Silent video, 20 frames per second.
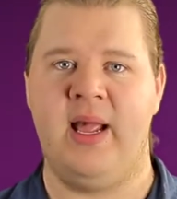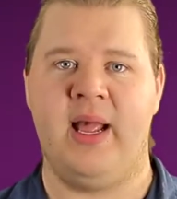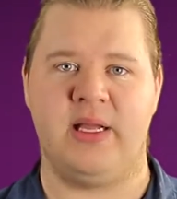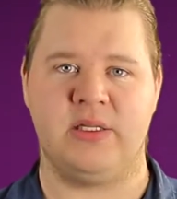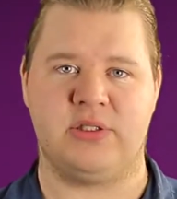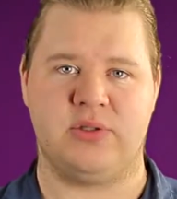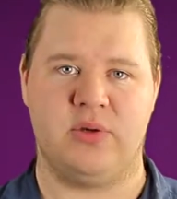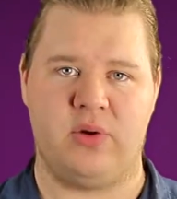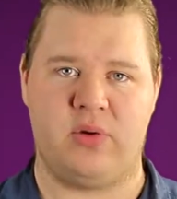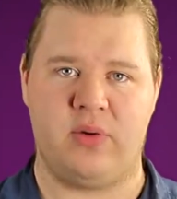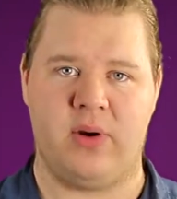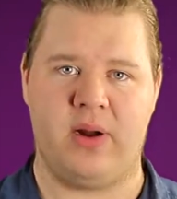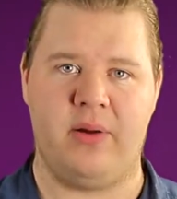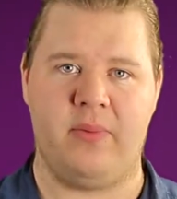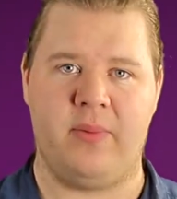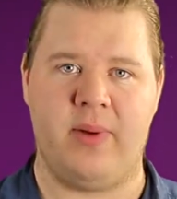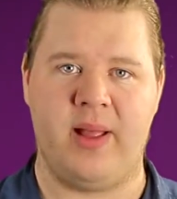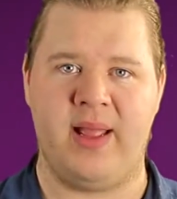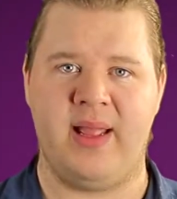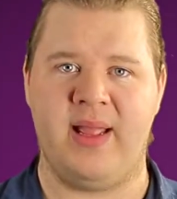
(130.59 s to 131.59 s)
And so a great
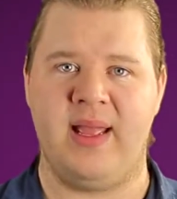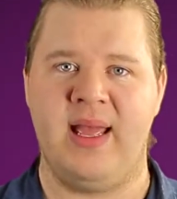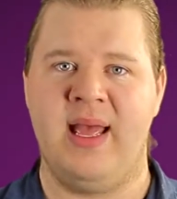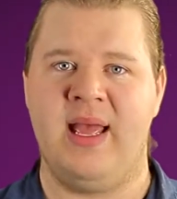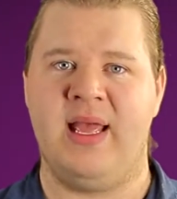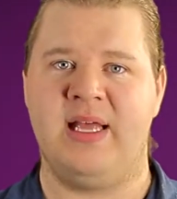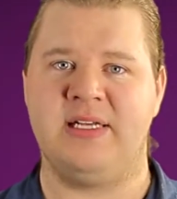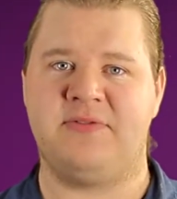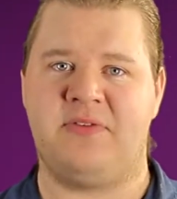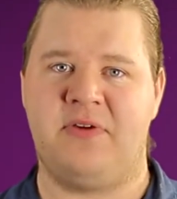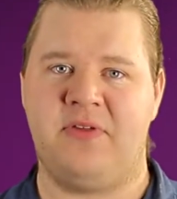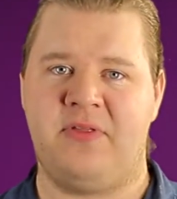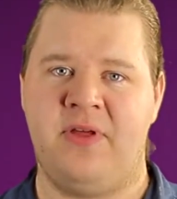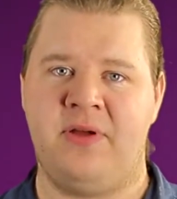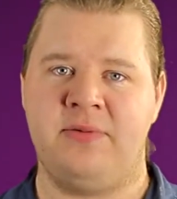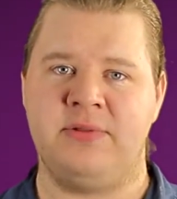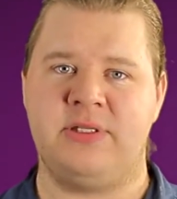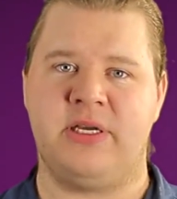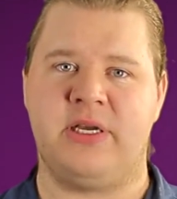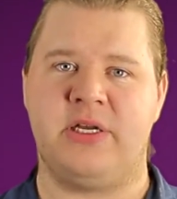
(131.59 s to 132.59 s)
way is for
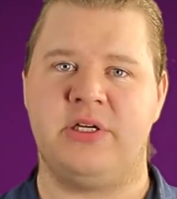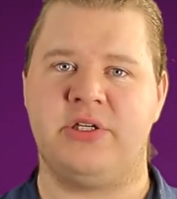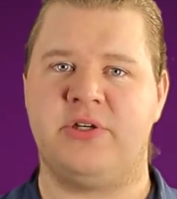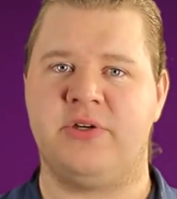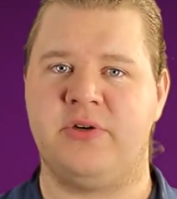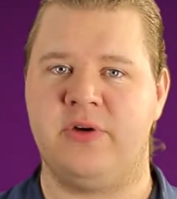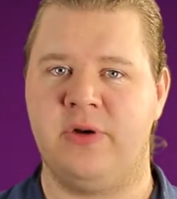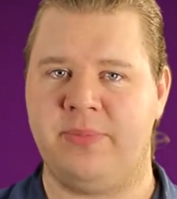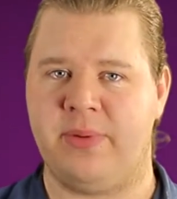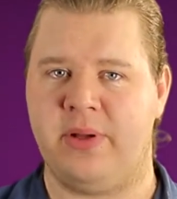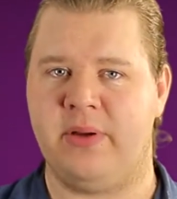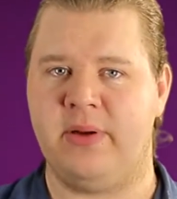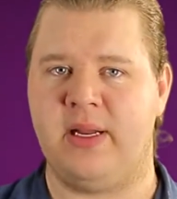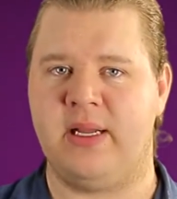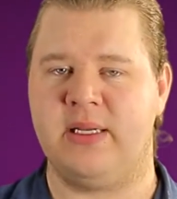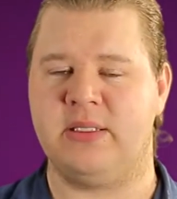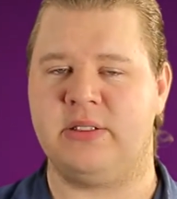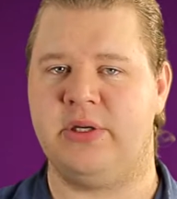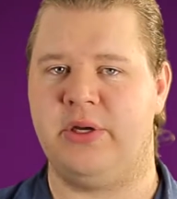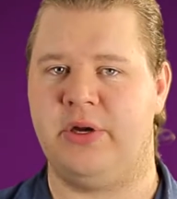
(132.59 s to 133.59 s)
them to contribute
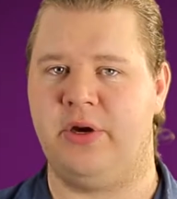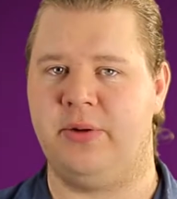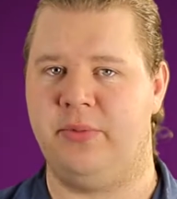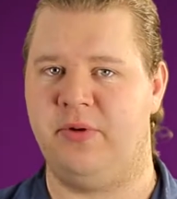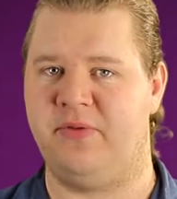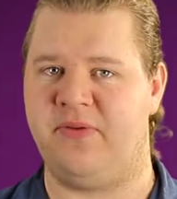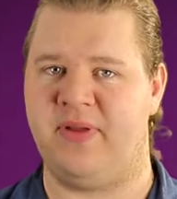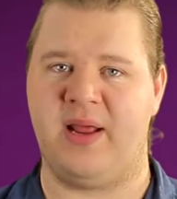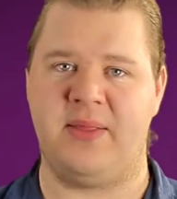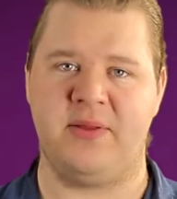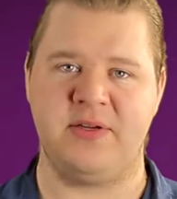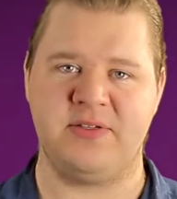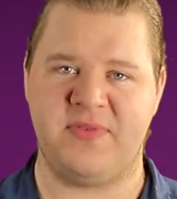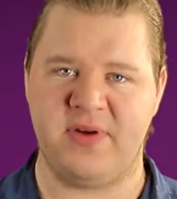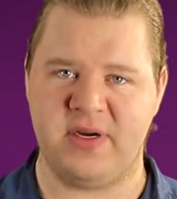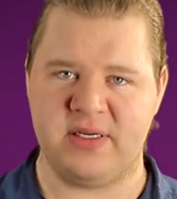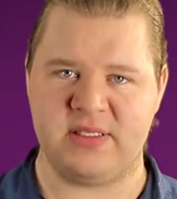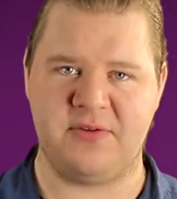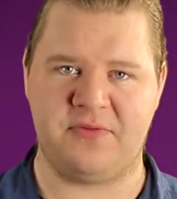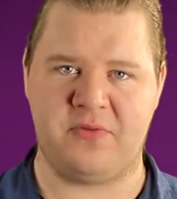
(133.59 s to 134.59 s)
into your movie. Now there's
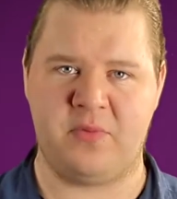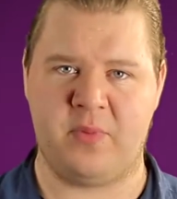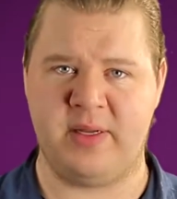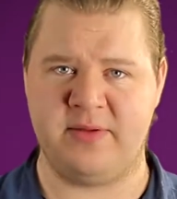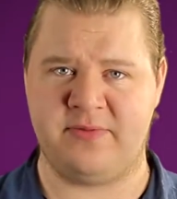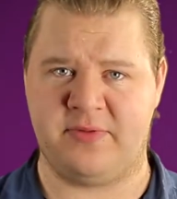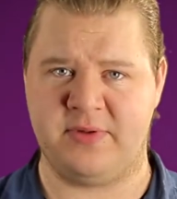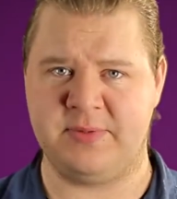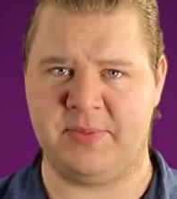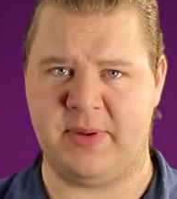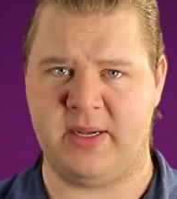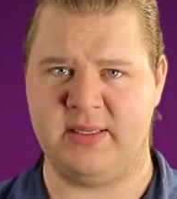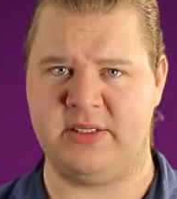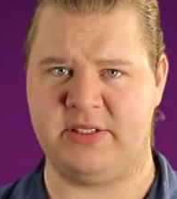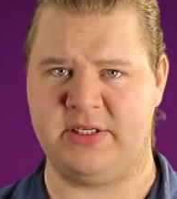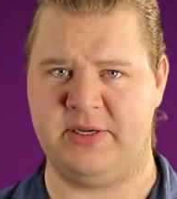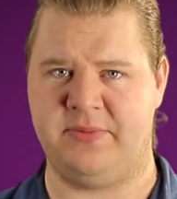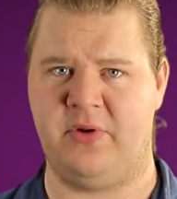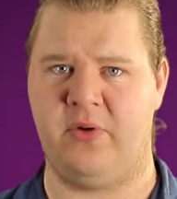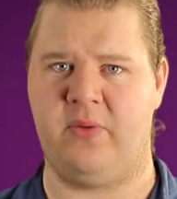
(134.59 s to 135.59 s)
various different ways for
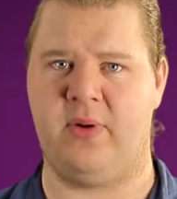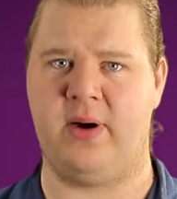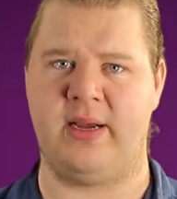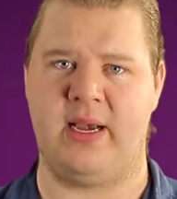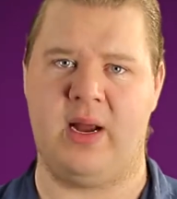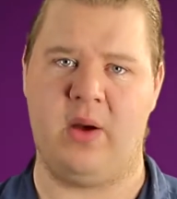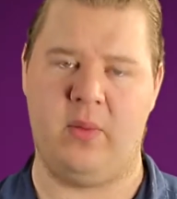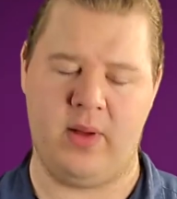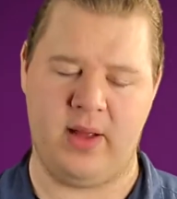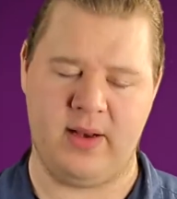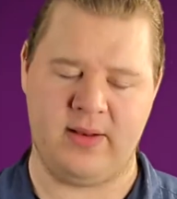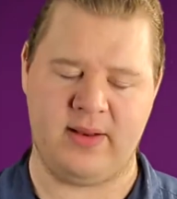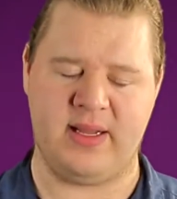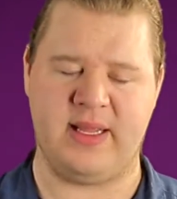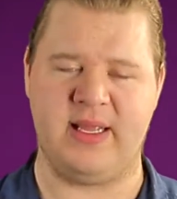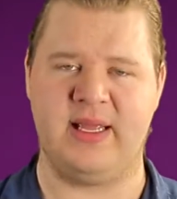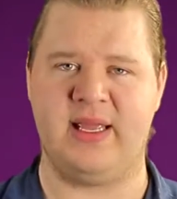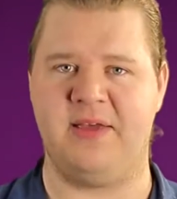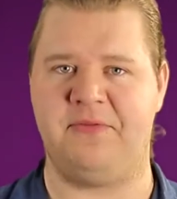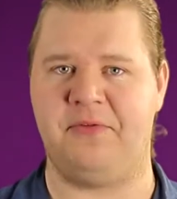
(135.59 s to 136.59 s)
sponsorship to work. Now one, they
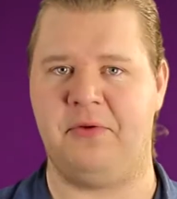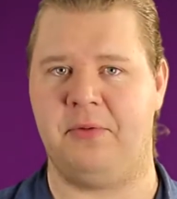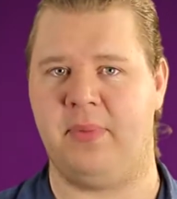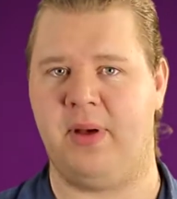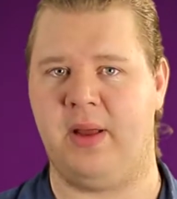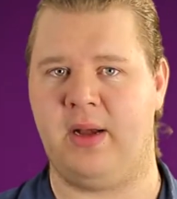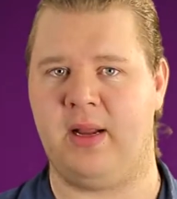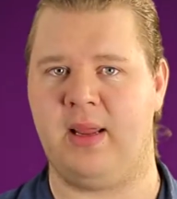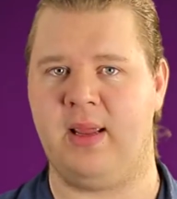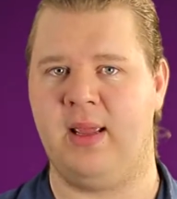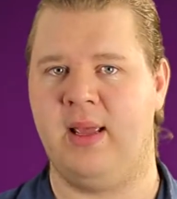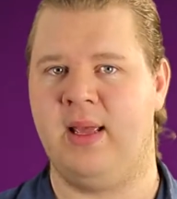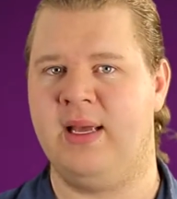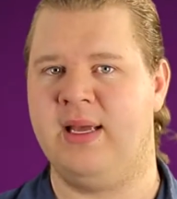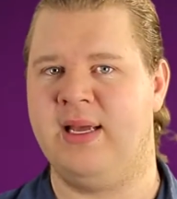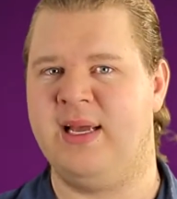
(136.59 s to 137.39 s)
can give you money.